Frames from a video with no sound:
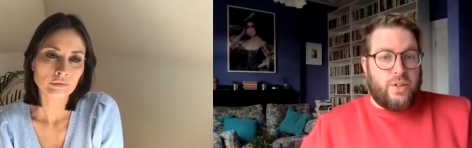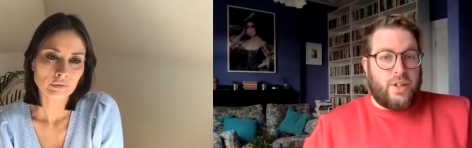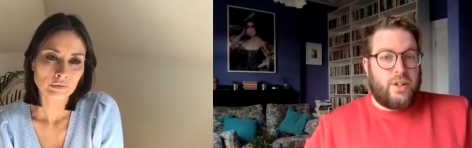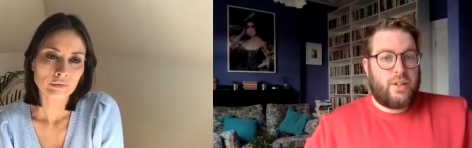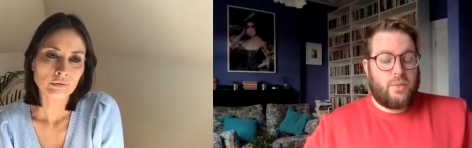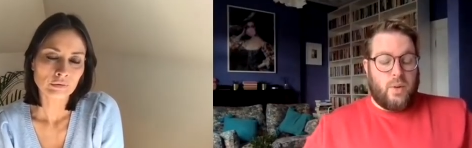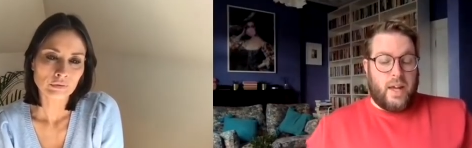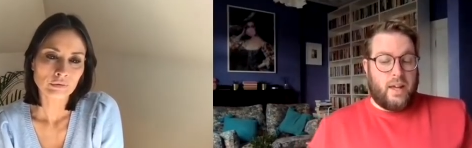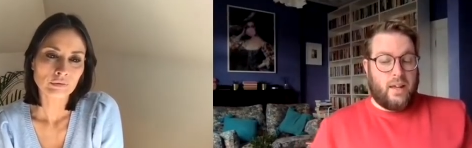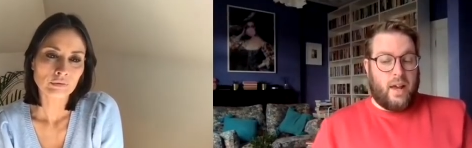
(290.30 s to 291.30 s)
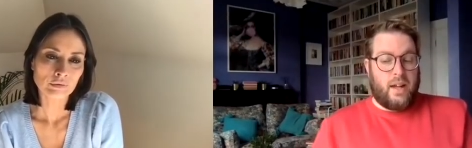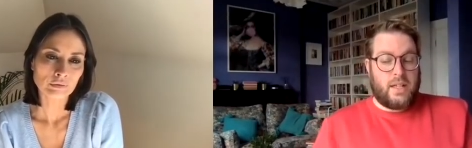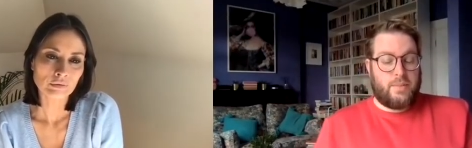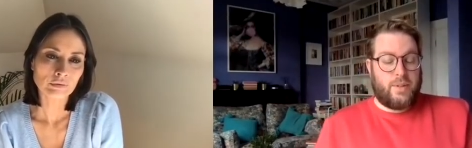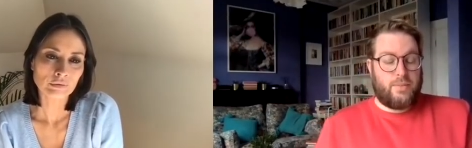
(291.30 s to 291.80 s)
Speaker 1: that the way Kate
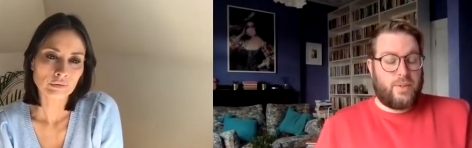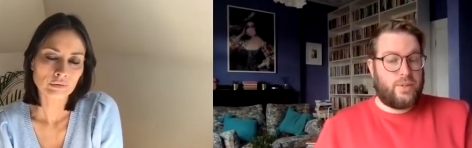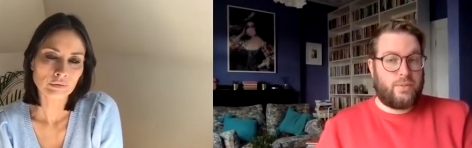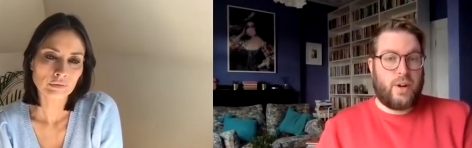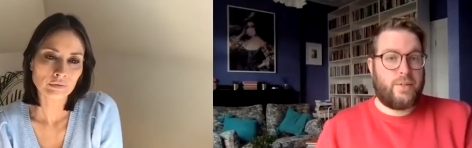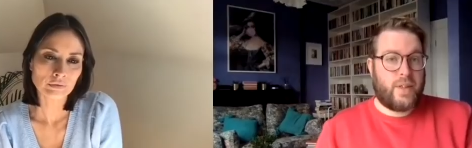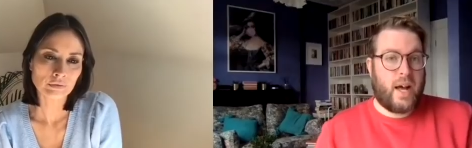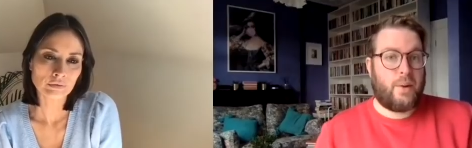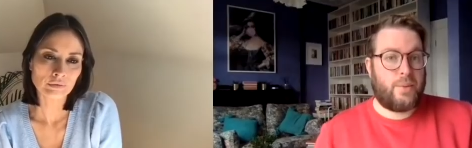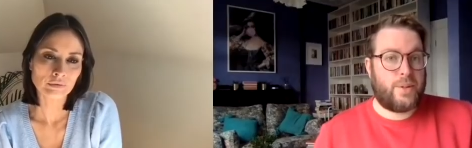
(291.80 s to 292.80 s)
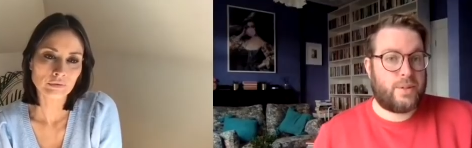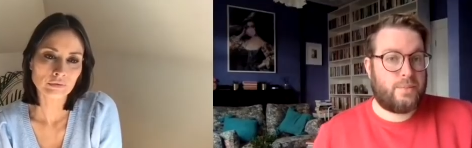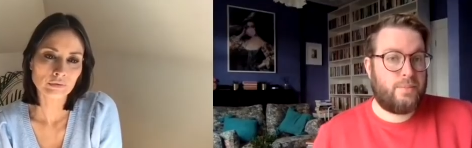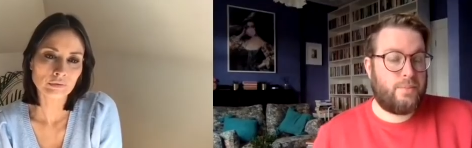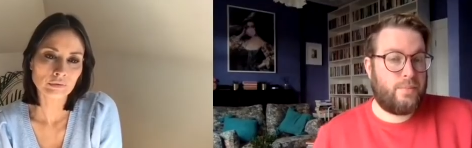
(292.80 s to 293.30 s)
Elizabeth Russell wrote that
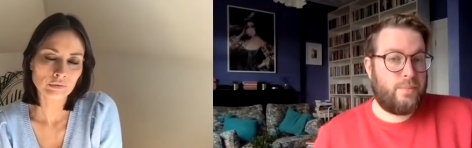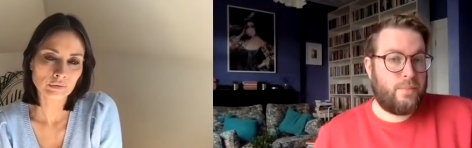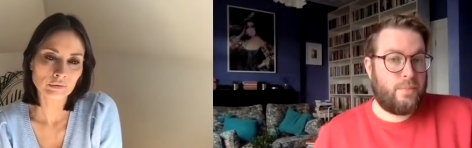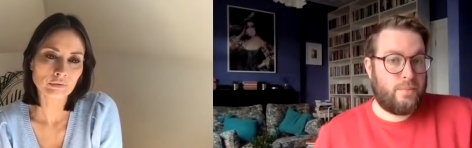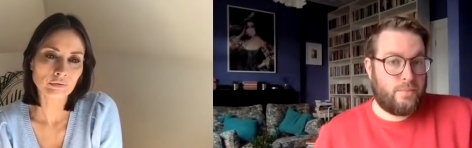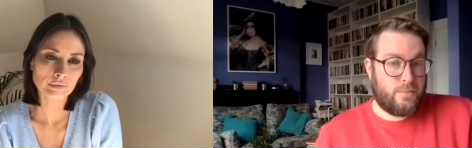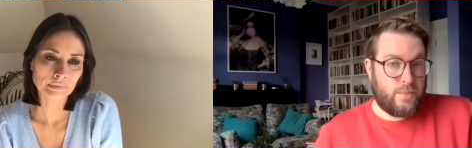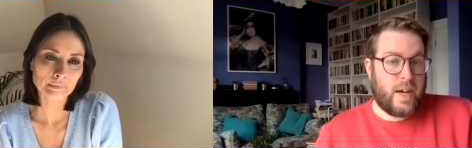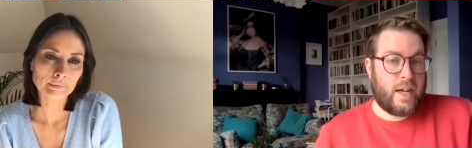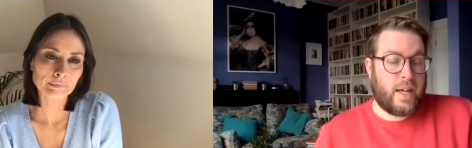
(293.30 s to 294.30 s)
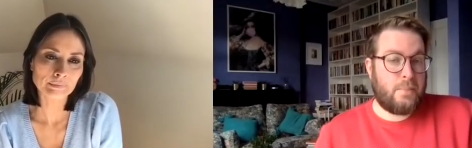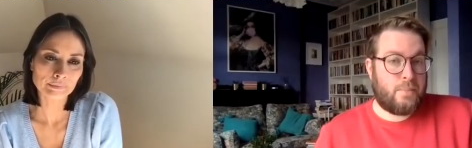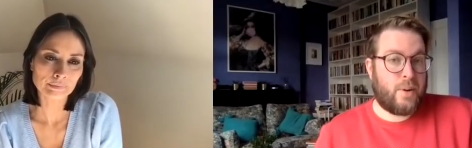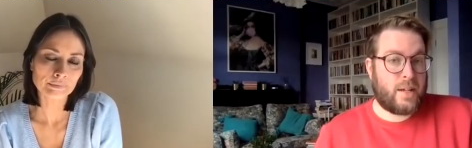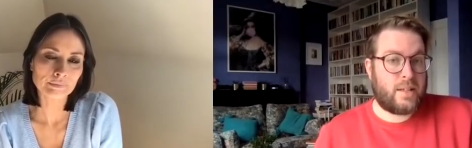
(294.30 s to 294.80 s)
was really
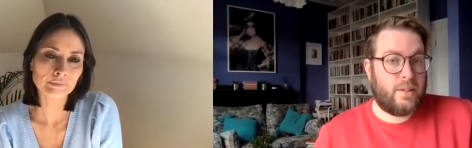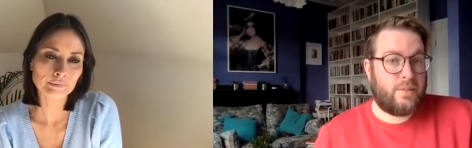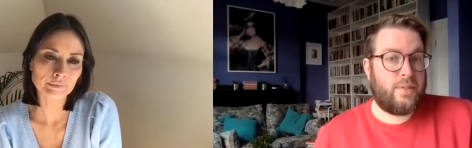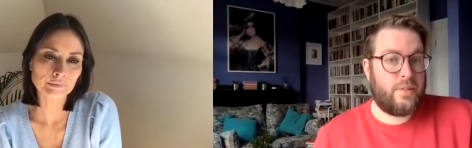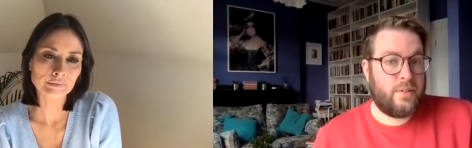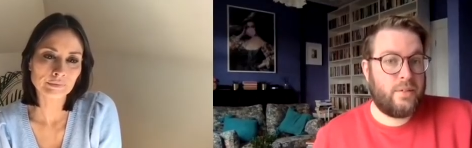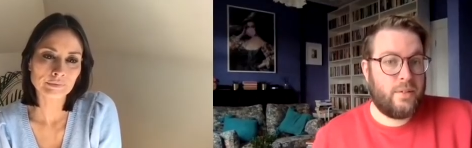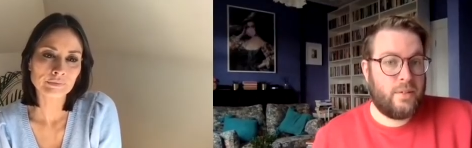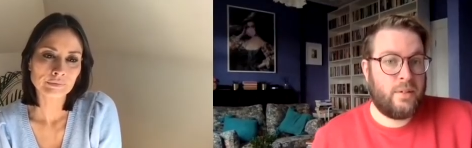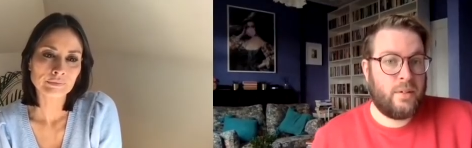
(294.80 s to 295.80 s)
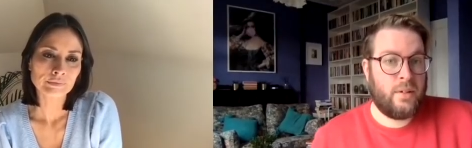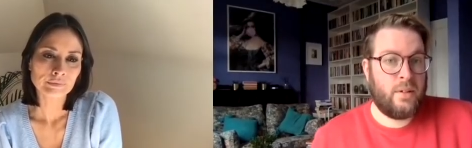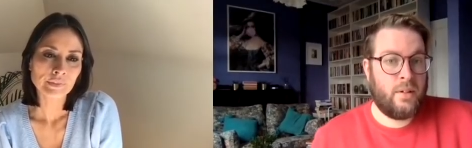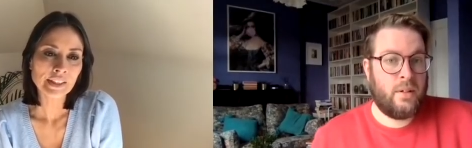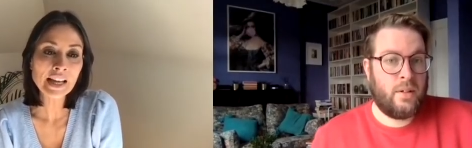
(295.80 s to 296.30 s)
impressive.
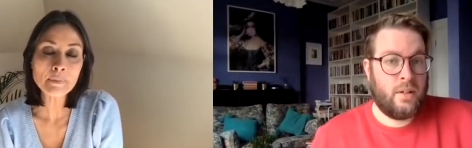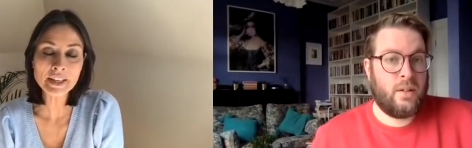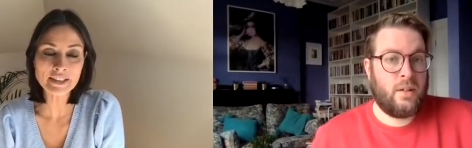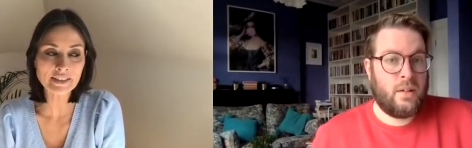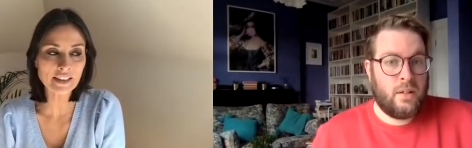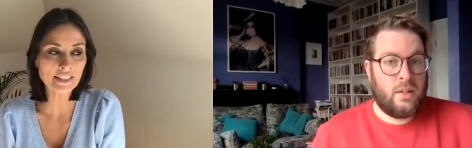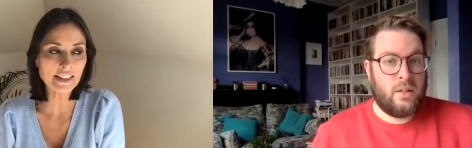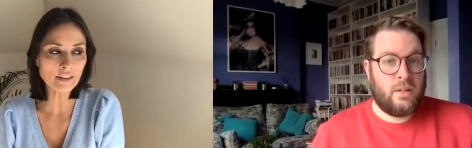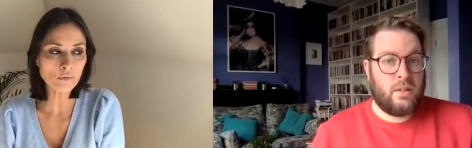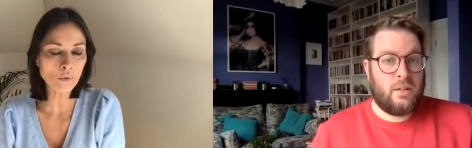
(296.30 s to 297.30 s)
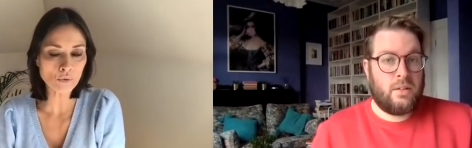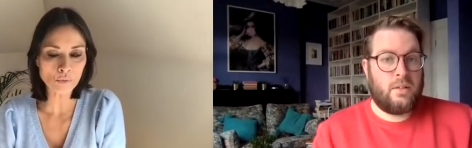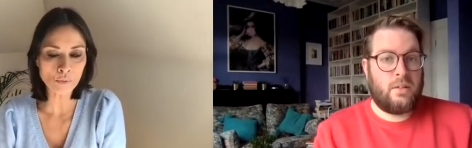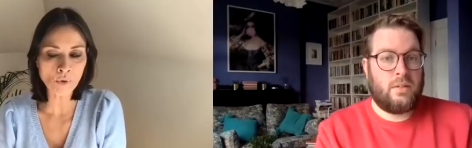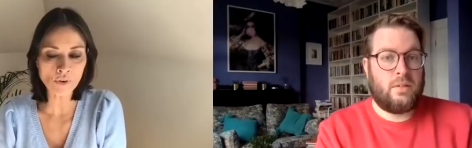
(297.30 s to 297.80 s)
Speaker 2: Yeah, because I think what
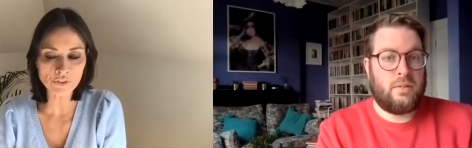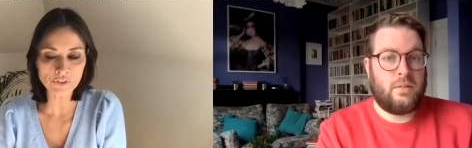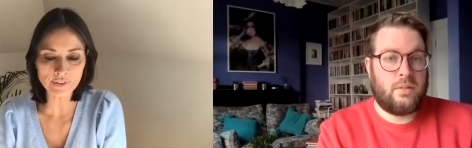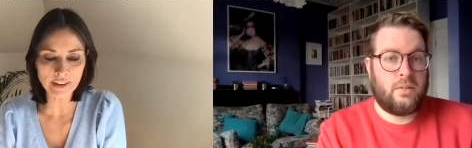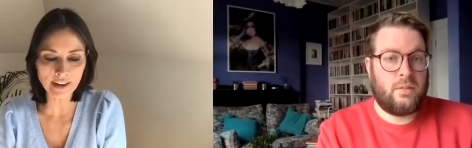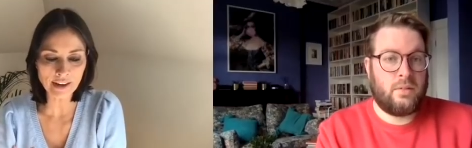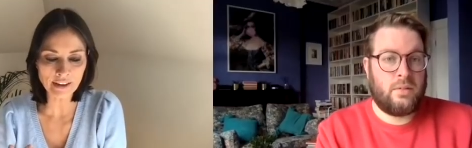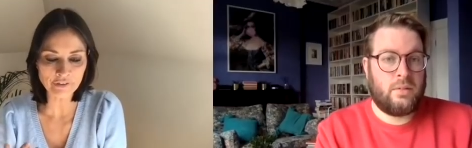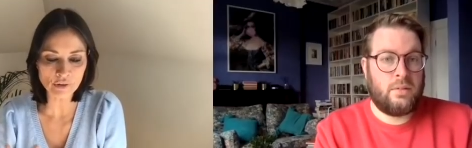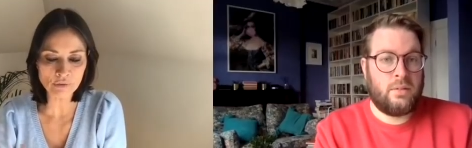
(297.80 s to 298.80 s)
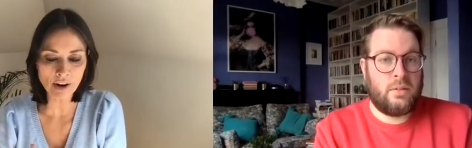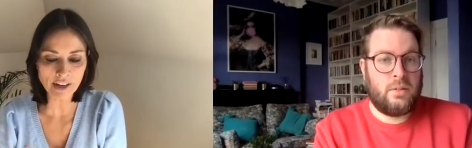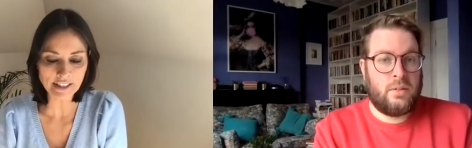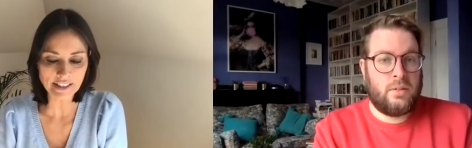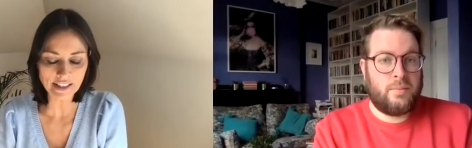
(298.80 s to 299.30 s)
what if you're
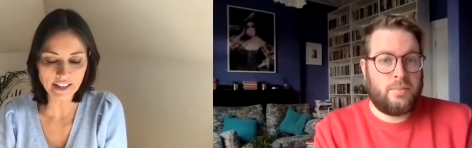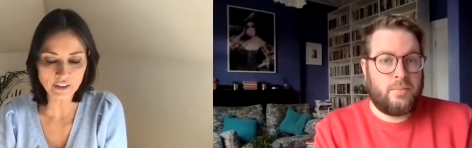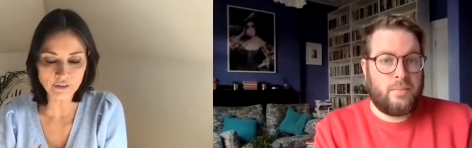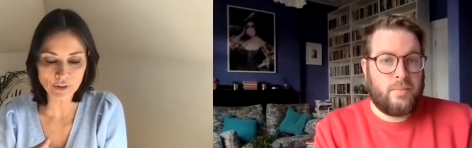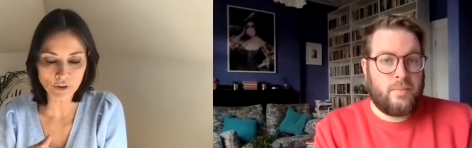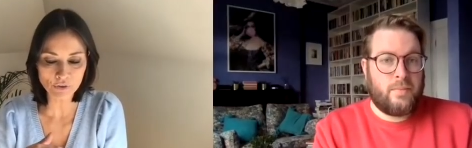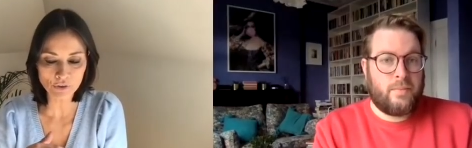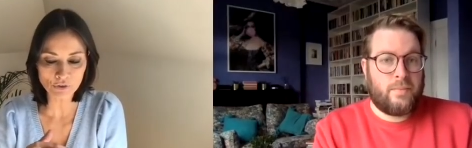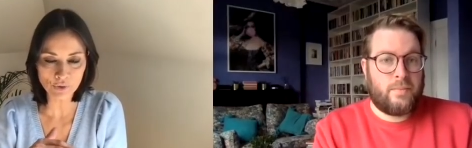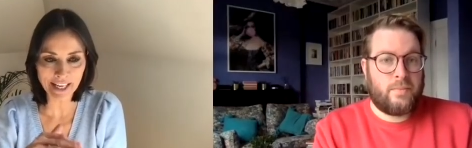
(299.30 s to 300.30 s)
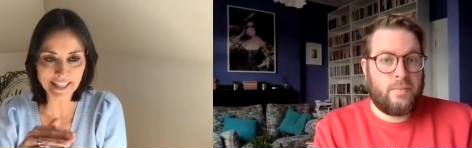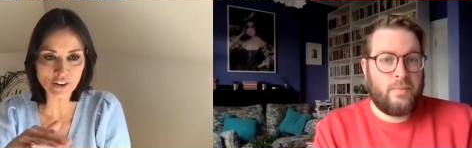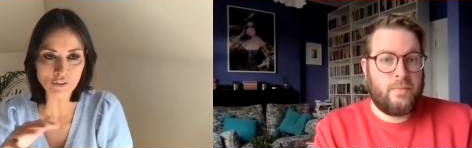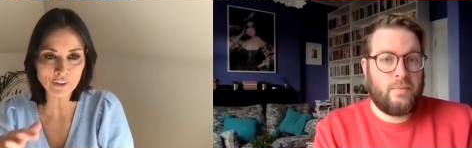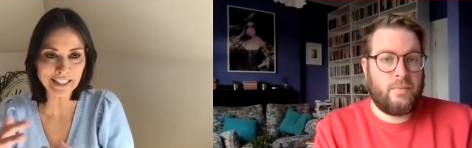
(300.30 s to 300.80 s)
writing it, you've got to he's
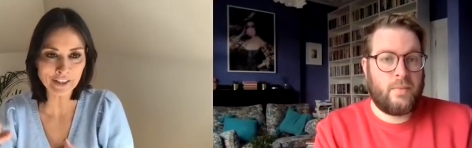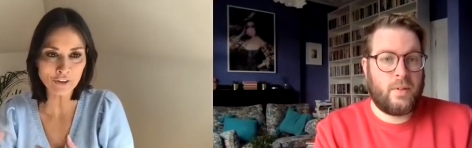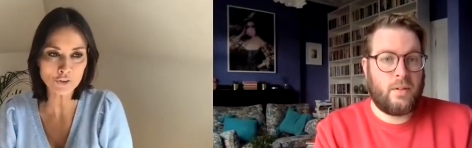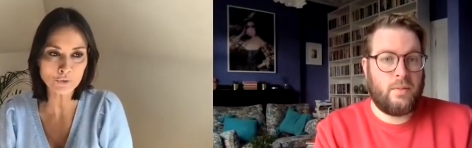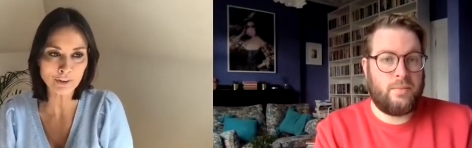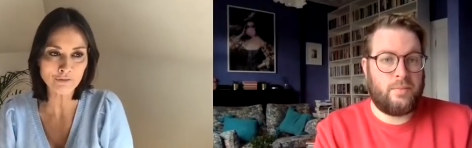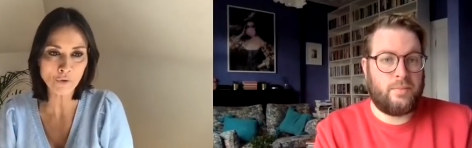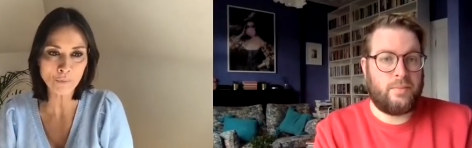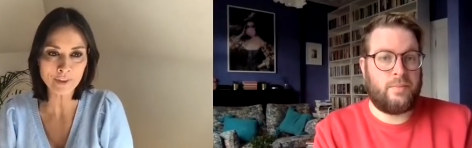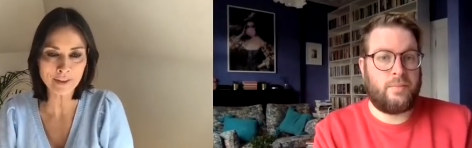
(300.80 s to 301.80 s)
obviously got something wrong with him